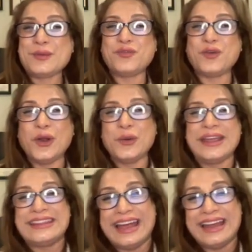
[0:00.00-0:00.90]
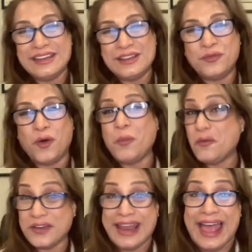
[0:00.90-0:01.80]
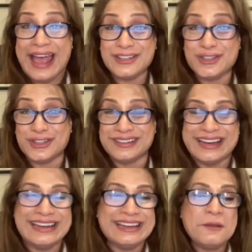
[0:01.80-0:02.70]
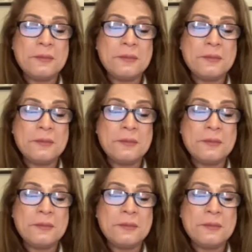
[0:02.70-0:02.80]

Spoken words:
following that in the form of an action, right?